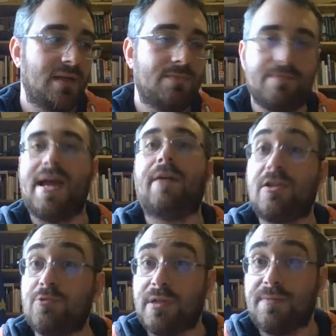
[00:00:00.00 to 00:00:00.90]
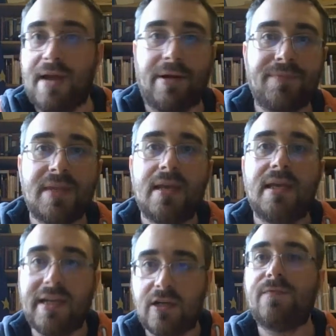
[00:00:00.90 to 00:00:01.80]
marriage with Mary.
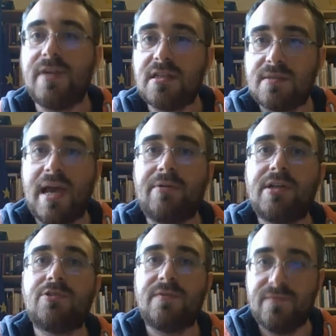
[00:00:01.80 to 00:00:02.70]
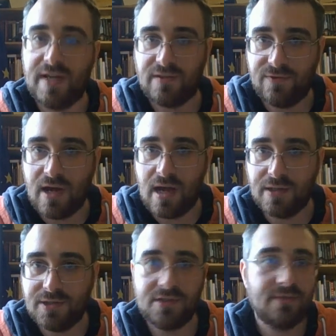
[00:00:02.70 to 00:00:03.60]
He convinced Mary to invade
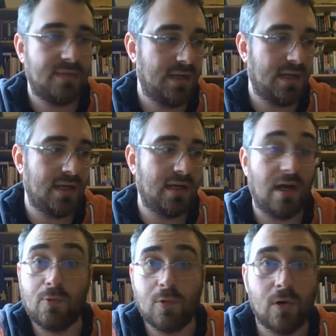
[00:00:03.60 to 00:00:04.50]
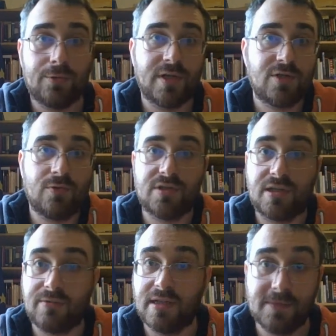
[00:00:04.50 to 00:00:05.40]
France, a war which was
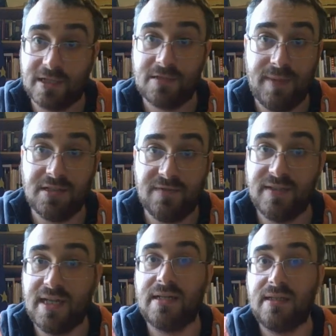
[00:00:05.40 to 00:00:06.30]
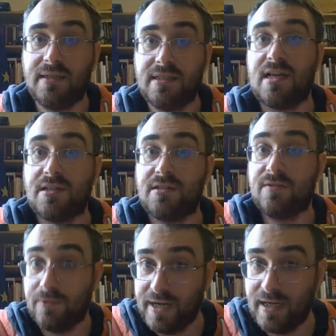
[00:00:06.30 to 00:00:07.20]
incredibly expensive and ended in disaster
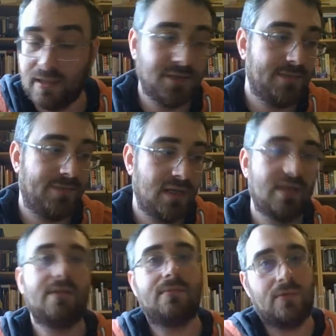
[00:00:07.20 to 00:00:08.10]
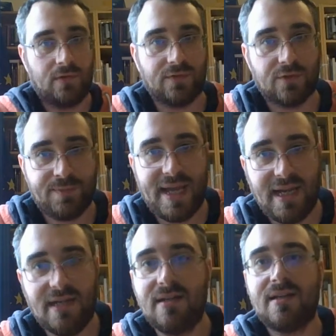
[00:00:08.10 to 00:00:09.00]
for England. Not for
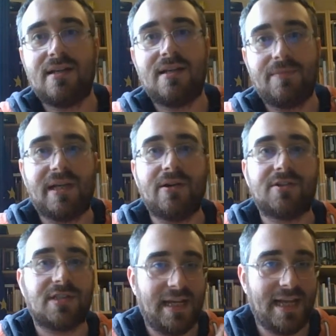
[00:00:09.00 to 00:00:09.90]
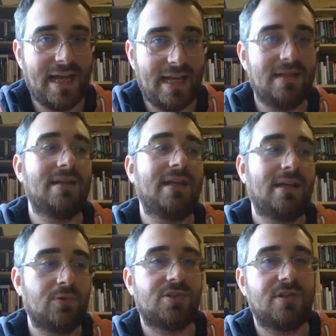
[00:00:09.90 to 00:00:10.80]
Spain, because again
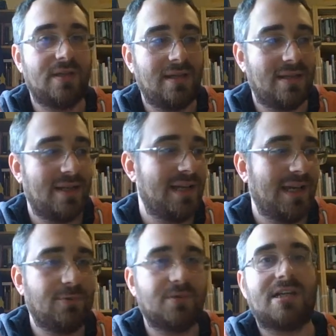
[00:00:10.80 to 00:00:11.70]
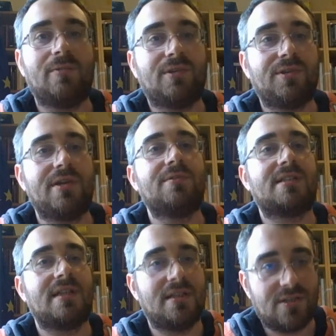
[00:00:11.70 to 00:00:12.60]
it was able to use
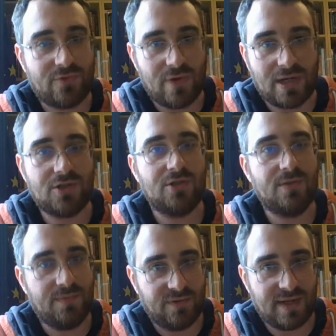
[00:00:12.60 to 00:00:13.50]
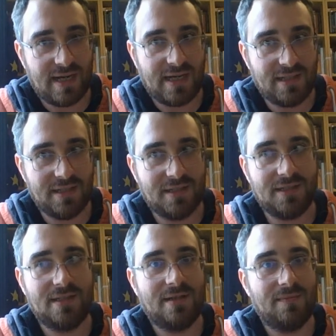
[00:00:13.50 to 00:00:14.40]
the distraction
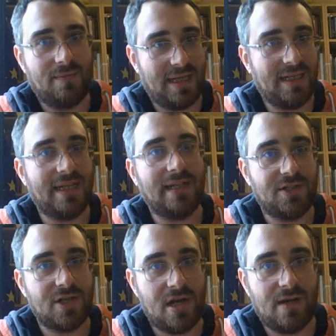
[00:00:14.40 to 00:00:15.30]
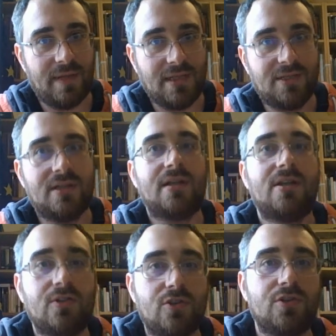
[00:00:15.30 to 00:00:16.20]
provided by the English armies
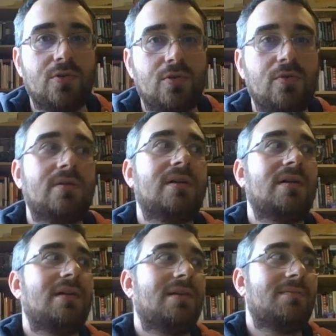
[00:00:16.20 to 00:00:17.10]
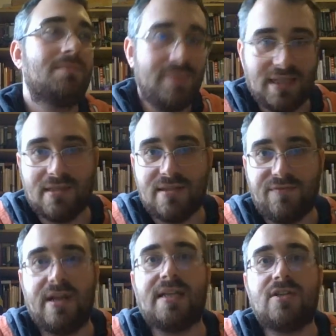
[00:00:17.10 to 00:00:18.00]
to beat the
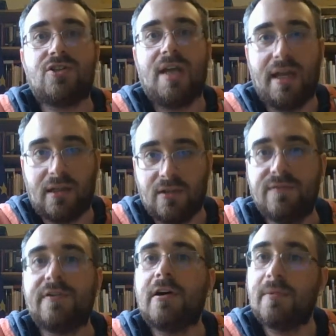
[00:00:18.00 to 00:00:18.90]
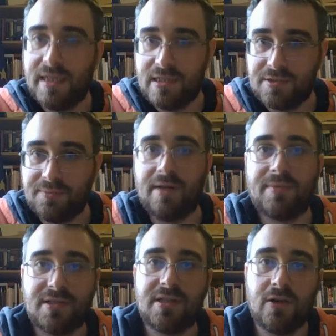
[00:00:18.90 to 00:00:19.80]
French and confirm its
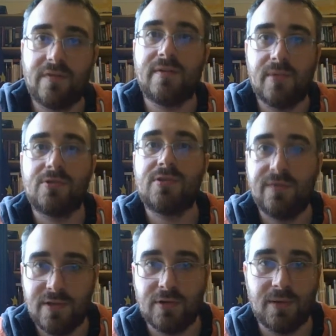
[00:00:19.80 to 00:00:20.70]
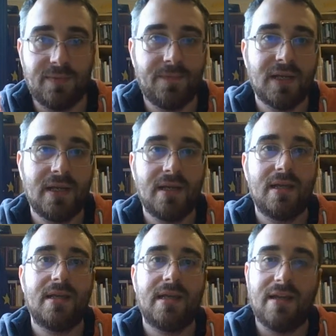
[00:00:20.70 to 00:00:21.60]
supremacy over most of Europe.
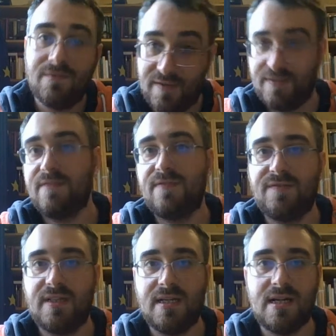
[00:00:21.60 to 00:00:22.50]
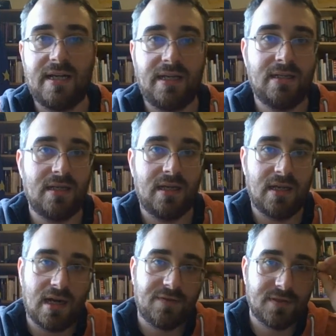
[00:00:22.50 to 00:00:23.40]
In 1559,
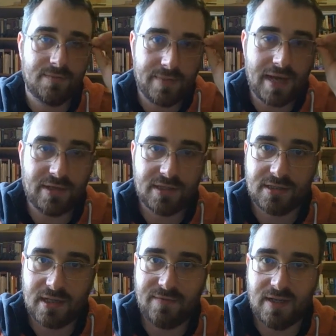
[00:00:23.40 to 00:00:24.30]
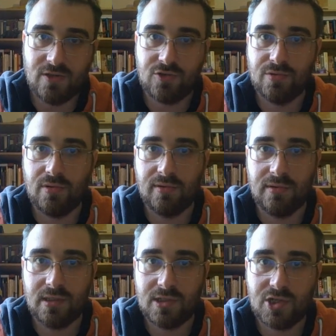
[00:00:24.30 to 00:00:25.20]
after Mary's
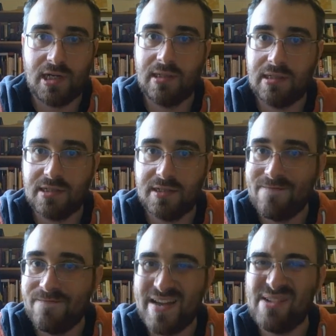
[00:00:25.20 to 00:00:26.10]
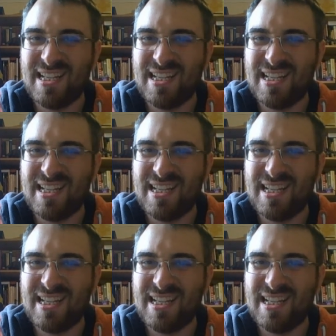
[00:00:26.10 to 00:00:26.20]
eventual childless and very